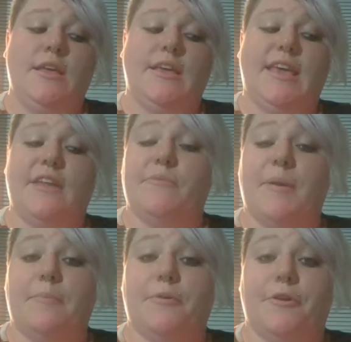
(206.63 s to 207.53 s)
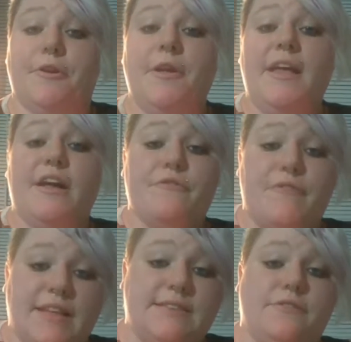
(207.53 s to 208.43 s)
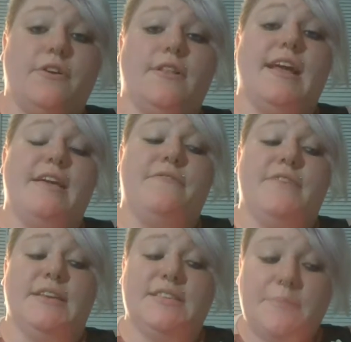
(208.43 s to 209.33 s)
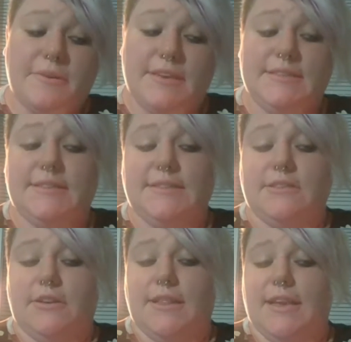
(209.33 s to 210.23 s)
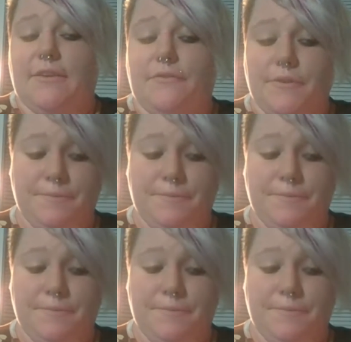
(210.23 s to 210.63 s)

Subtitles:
can remember events of our life and experiences in our life.